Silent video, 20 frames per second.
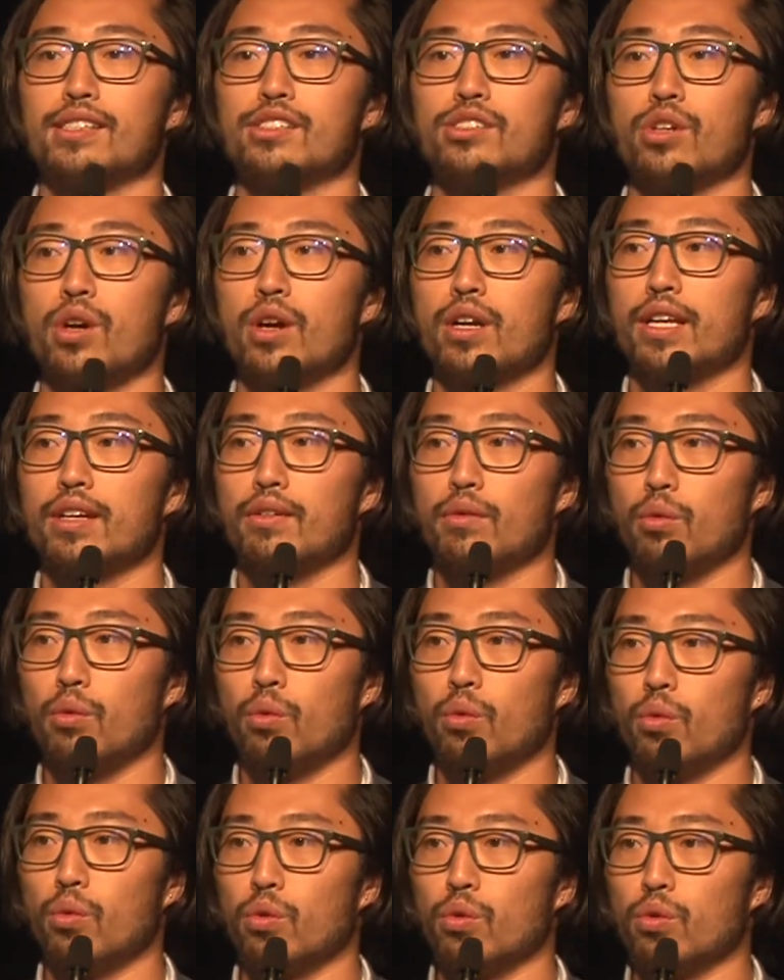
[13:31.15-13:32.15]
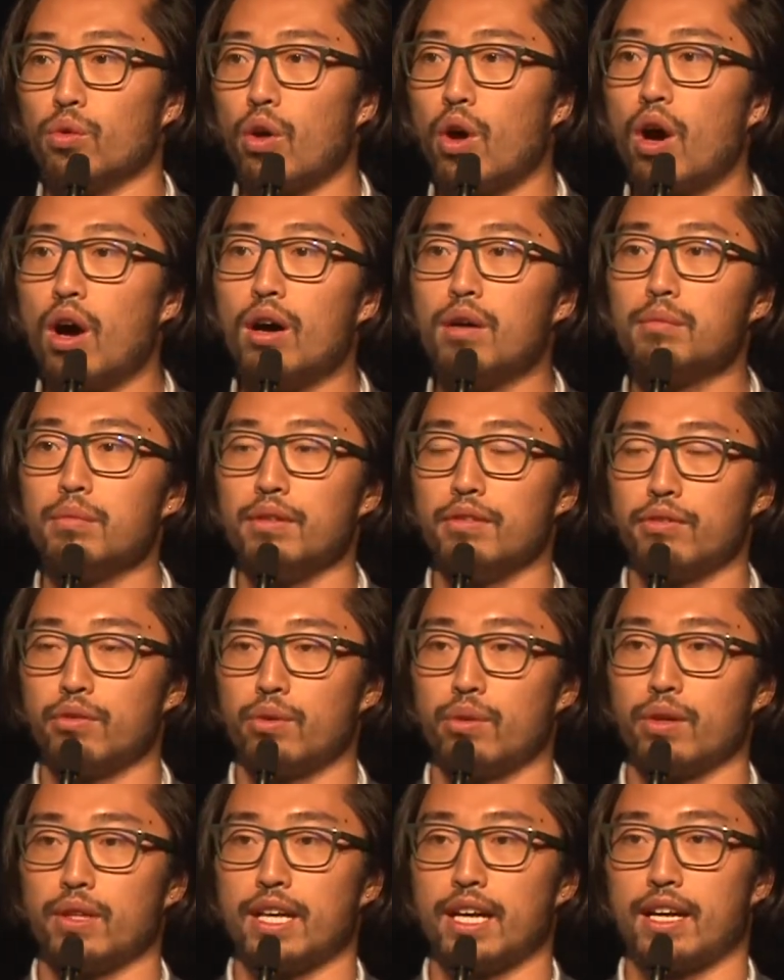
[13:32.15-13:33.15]
started long
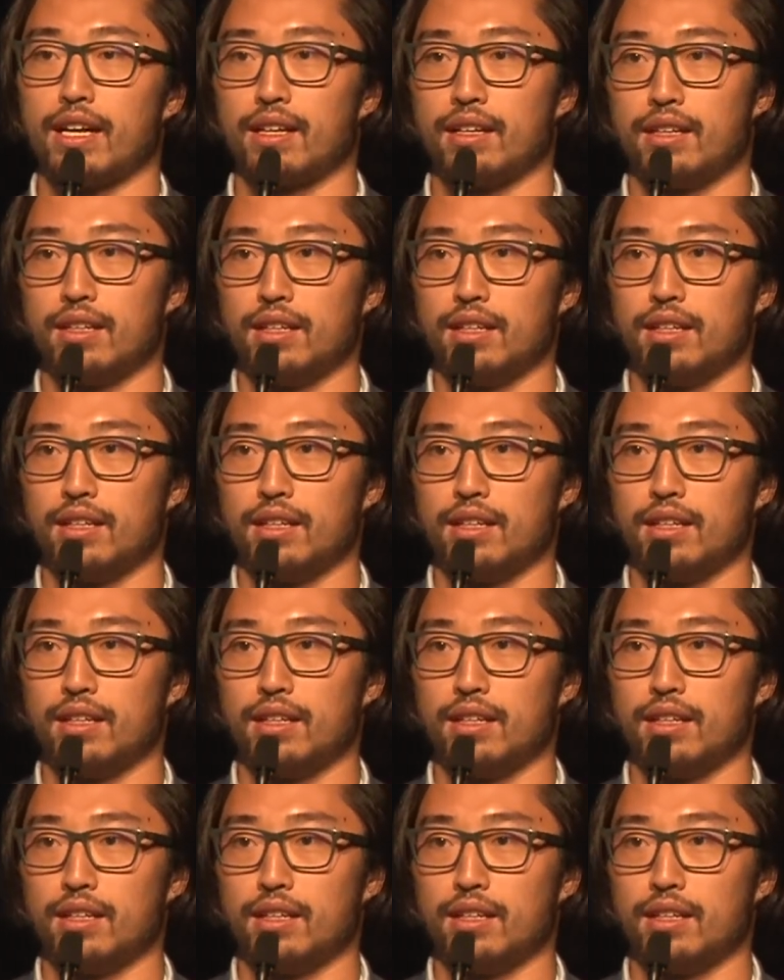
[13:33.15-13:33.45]
before that,